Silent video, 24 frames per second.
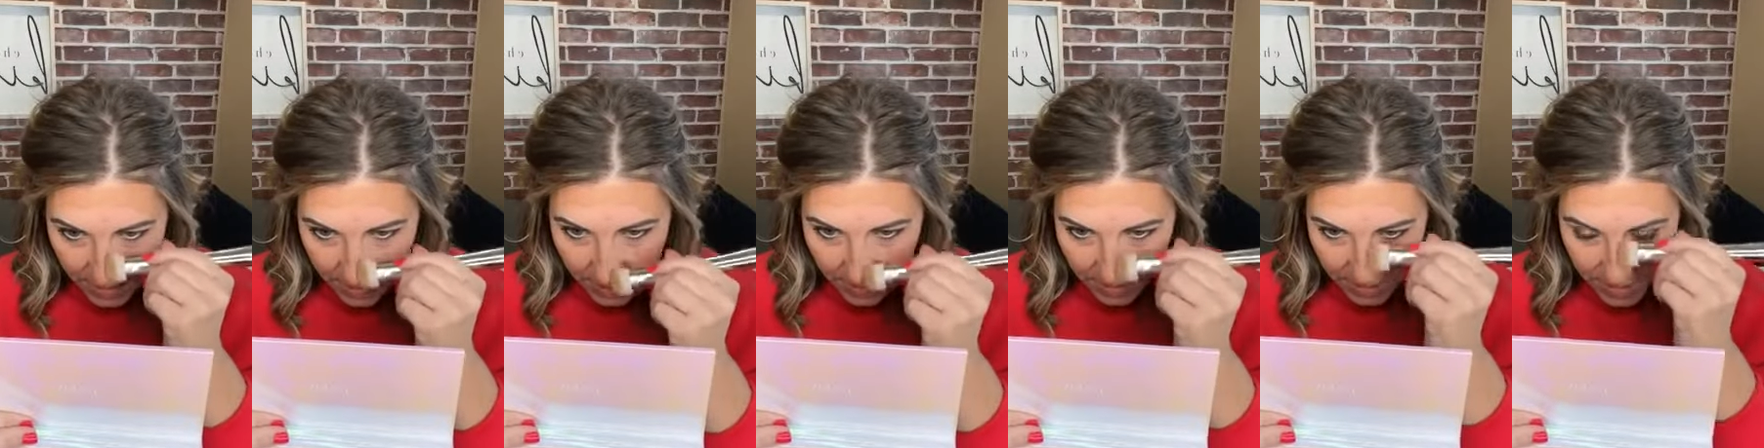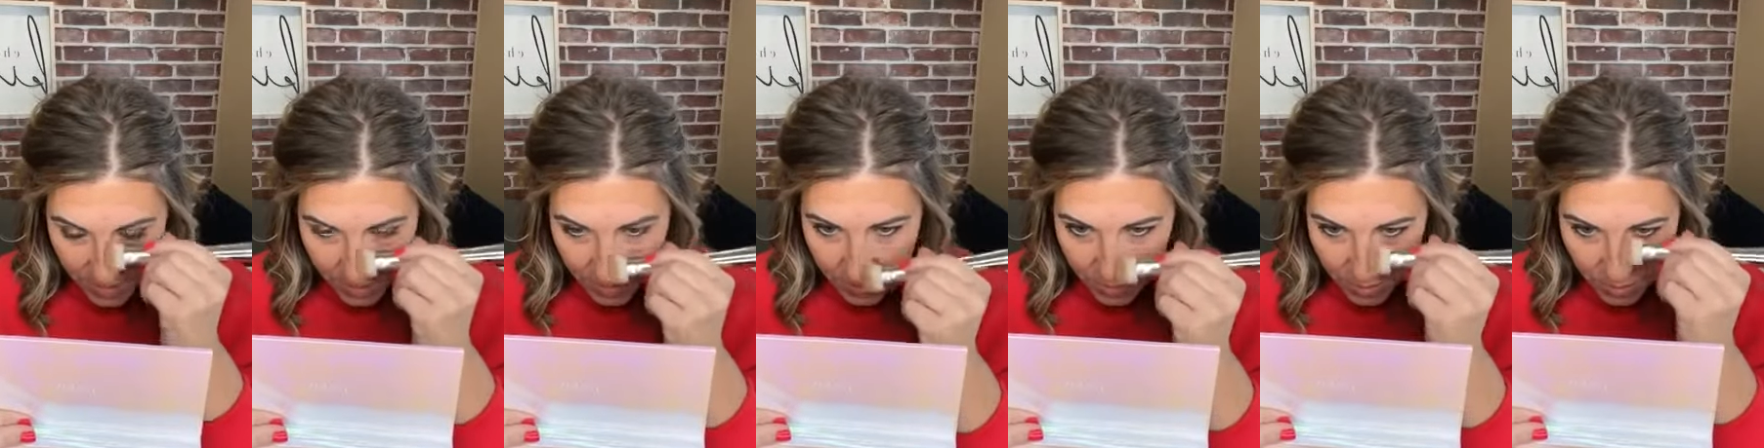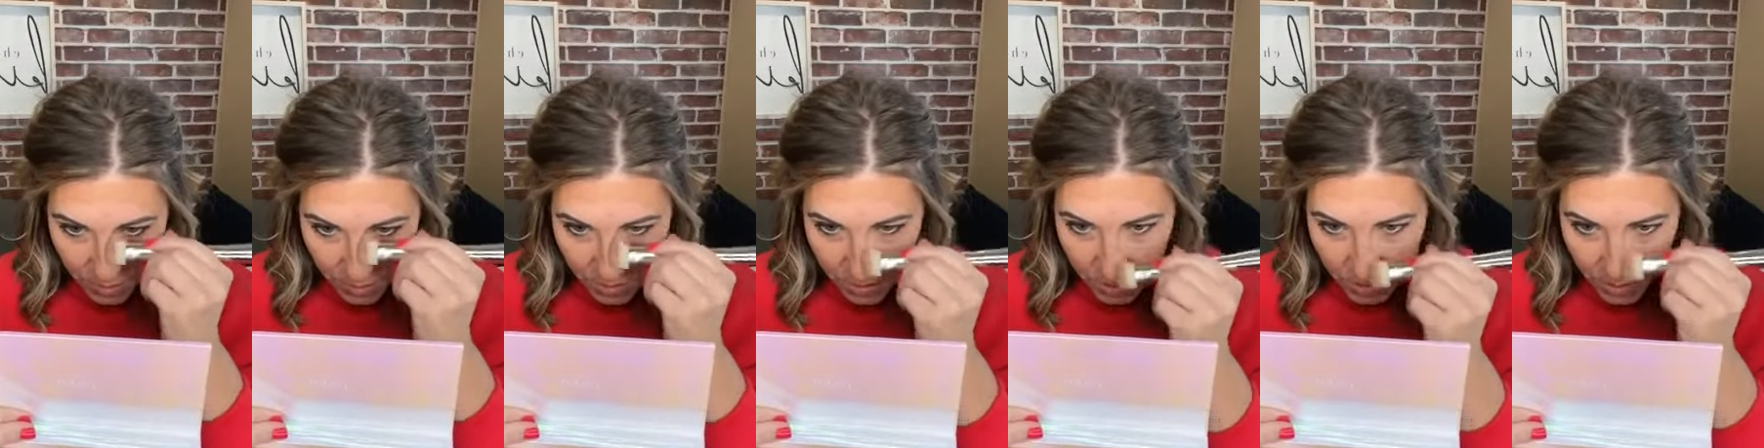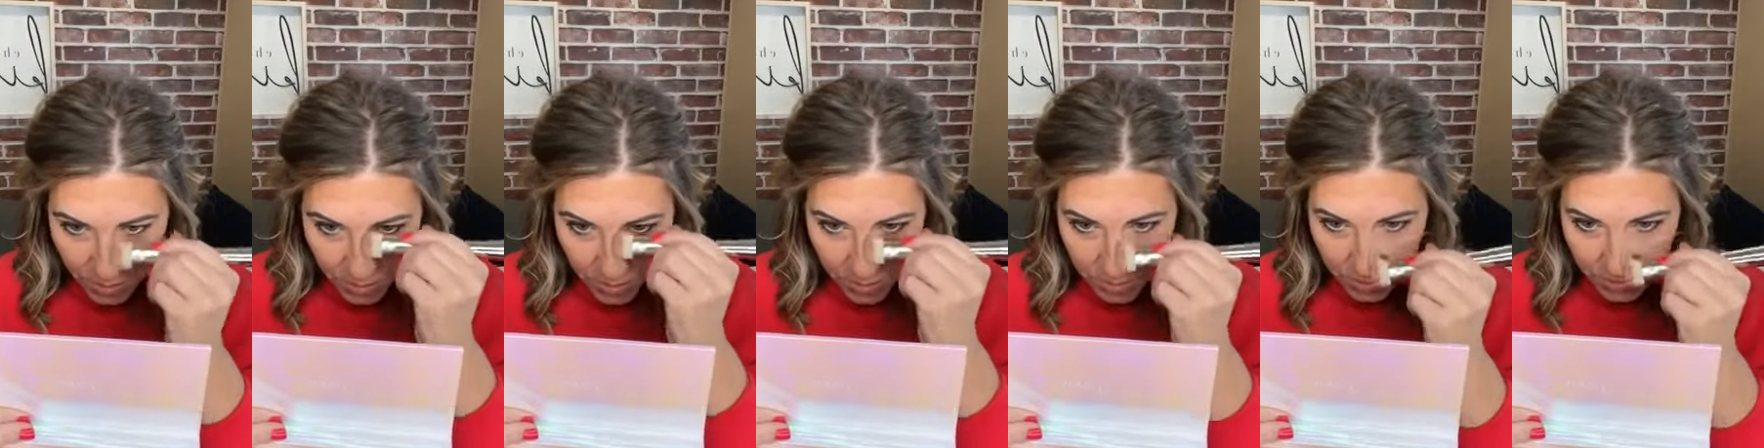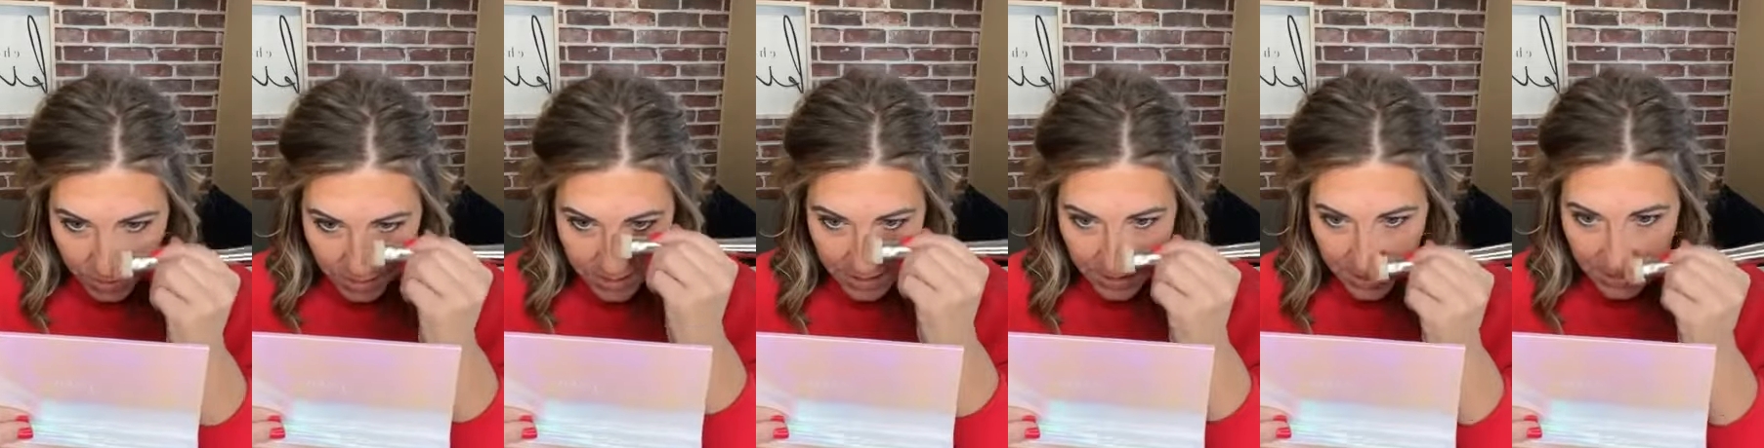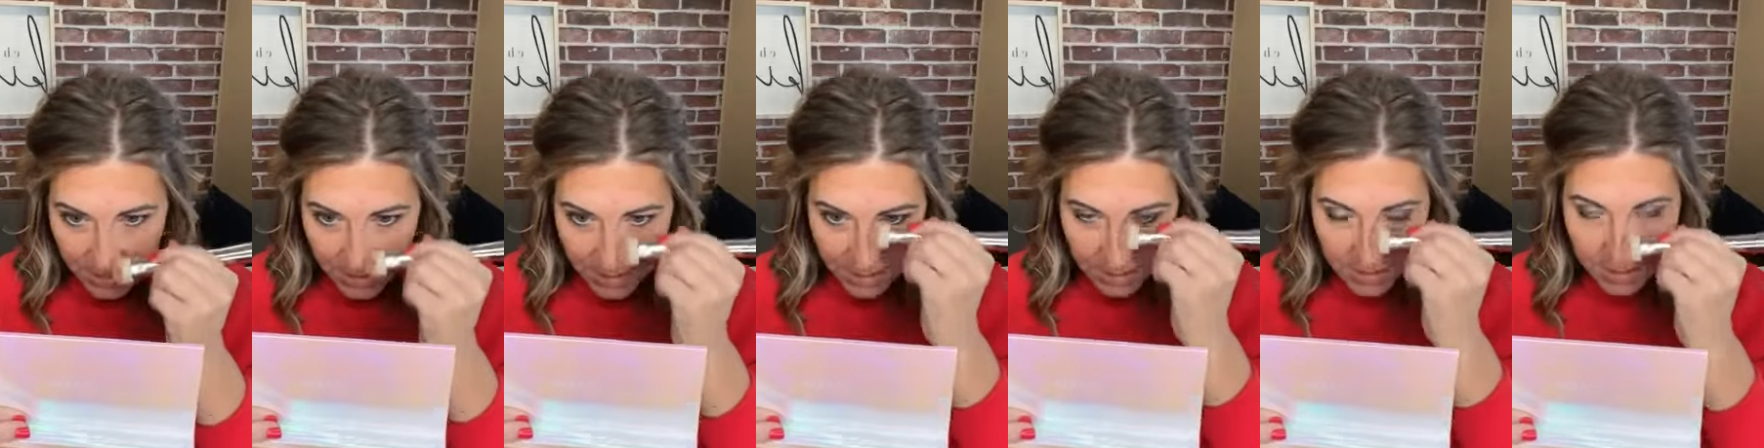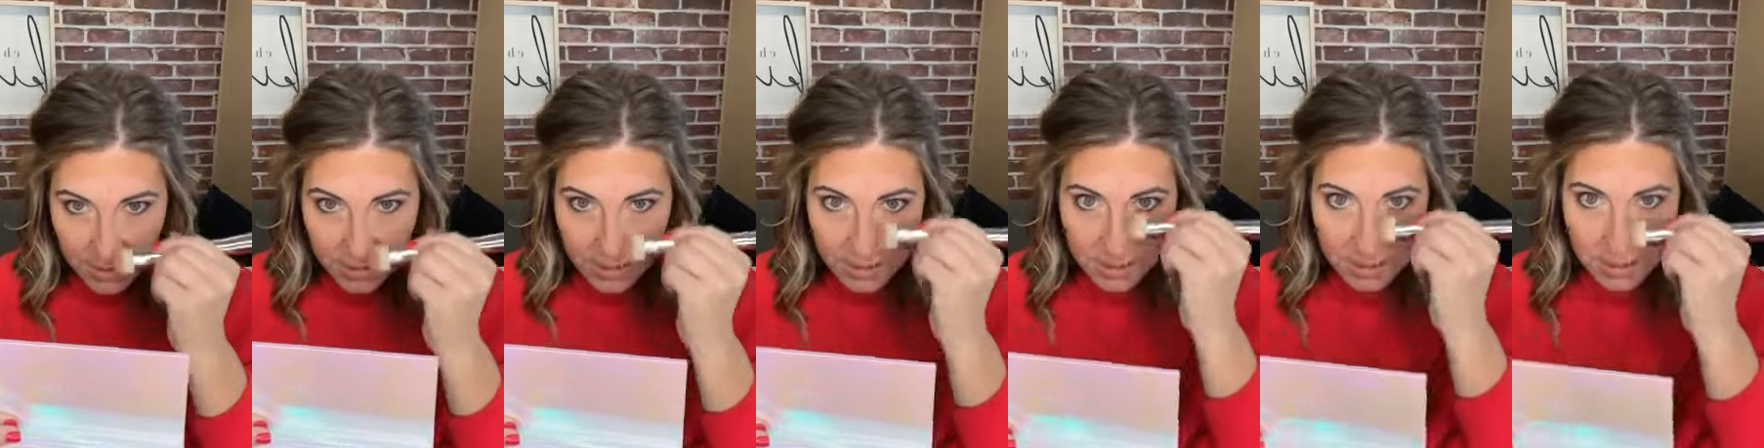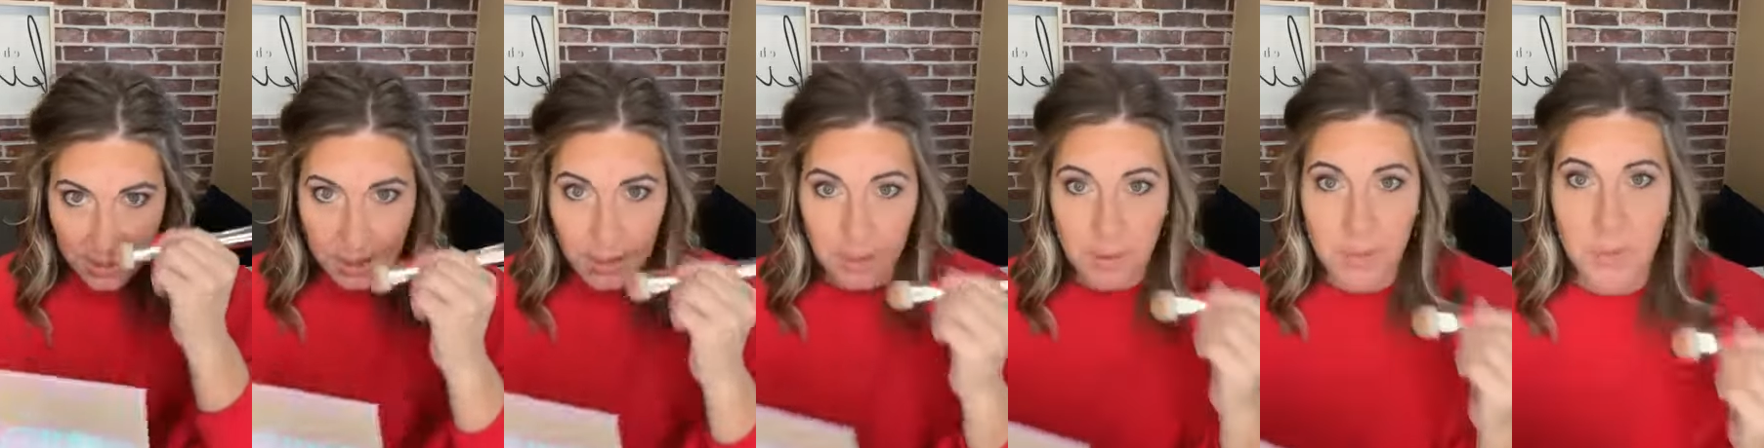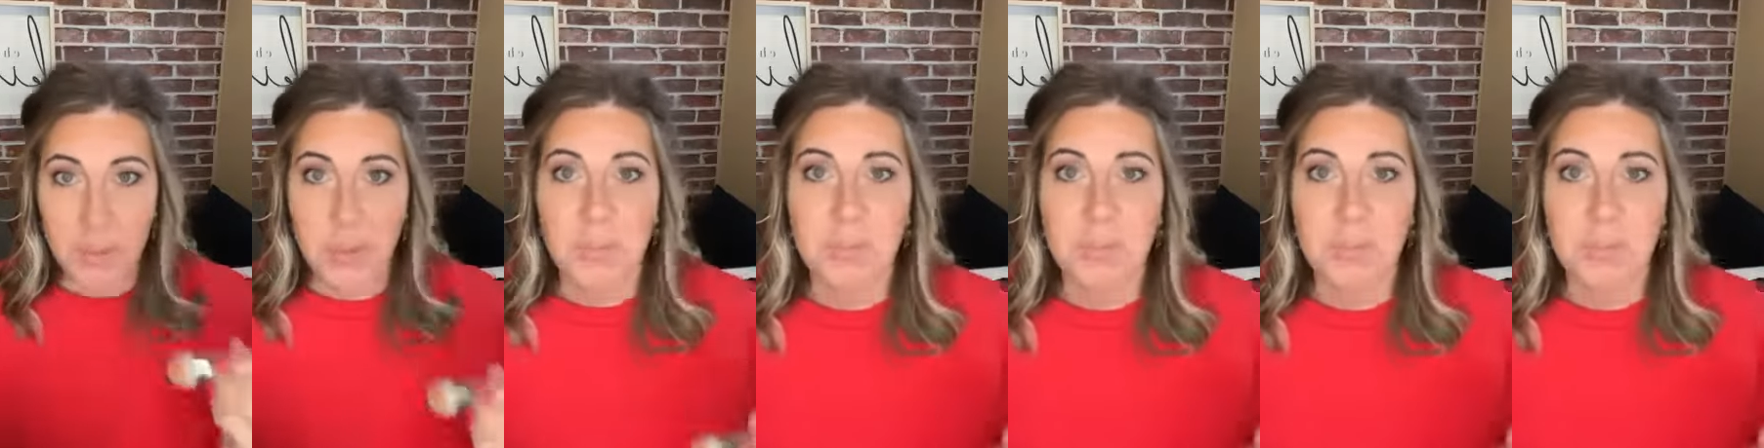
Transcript: Those are usually the